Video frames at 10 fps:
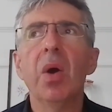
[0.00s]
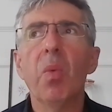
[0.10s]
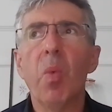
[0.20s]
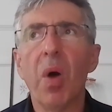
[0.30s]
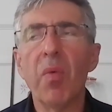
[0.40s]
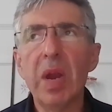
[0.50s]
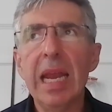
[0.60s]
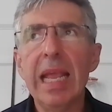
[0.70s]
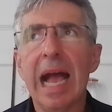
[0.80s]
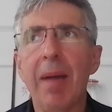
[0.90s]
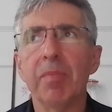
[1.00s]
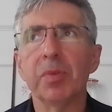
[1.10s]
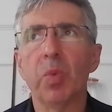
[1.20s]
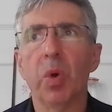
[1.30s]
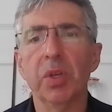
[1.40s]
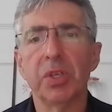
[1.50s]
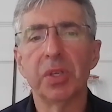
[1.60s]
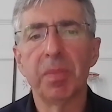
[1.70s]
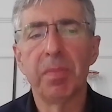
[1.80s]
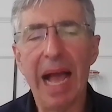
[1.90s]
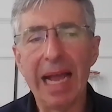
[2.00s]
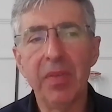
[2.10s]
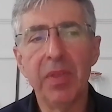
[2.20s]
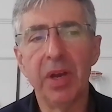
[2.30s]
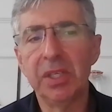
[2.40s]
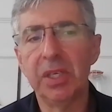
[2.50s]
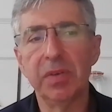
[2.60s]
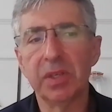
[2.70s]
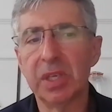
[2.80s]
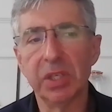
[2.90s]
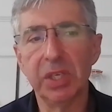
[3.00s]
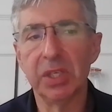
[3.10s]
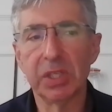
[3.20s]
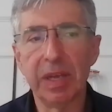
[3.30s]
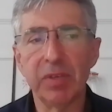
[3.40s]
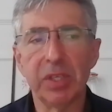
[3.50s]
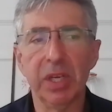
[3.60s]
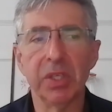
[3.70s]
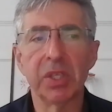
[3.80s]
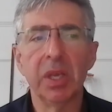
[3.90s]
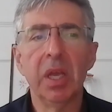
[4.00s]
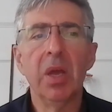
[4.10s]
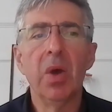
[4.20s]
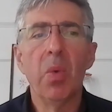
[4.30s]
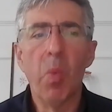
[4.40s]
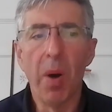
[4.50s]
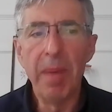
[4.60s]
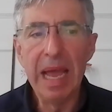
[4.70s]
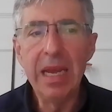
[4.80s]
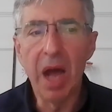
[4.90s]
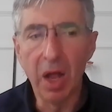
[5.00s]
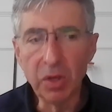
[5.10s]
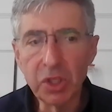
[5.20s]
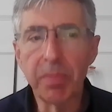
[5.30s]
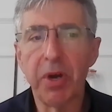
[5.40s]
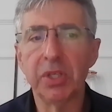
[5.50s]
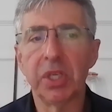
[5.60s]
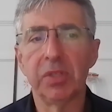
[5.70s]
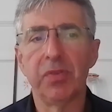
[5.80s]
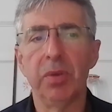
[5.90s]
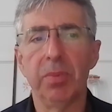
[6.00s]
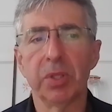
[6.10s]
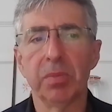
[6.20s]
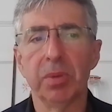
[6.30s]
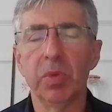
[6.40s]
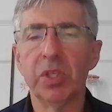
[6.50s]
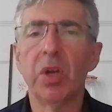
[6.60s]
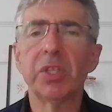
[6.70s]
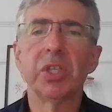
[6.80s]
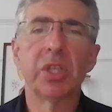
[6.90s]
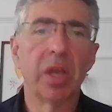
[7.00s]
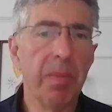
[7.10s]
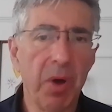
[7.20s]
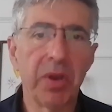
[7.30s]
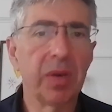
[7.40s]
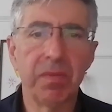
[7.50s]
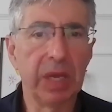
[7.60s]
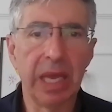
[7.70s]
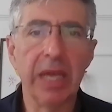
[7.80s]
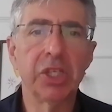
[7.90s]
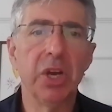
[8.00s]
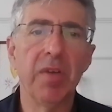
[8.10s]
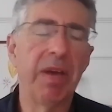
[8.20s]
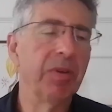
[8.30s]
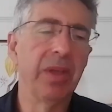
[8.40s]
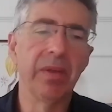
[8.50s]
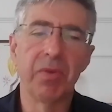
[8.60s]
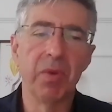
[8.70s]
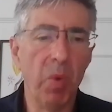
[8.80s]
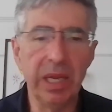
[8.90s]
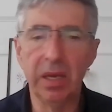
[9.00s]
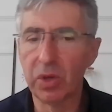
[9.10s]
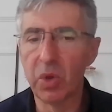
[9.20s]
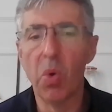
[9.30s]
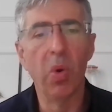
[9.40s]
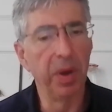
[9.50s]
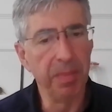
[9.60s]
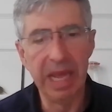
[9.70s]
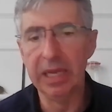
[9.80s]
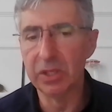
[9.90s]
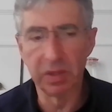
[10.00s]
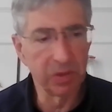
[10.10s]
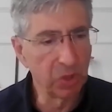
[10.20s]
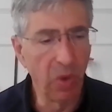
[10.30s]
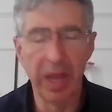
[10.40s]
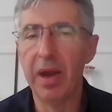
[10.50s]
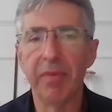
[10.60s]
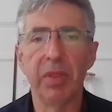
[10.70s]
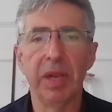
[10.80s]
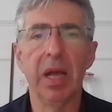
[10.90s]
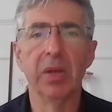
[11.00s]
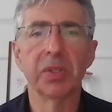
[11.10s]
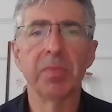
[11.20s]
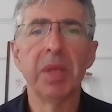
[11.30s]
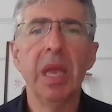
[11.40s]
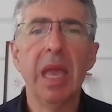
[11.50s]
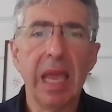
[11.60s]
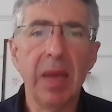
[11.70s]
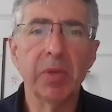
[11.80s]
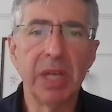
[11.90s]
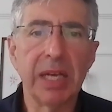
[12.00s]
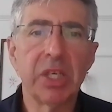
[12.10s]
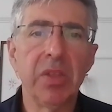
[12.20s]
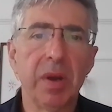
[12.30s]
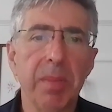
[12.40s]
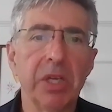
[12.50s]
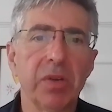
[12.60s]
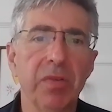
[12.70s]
what really happened was back in the 1960s and 70s, what made ultra-processed food possible was not just the commodification of everything from wheat and corn and maize and soya and everything else. It was actually that a bunch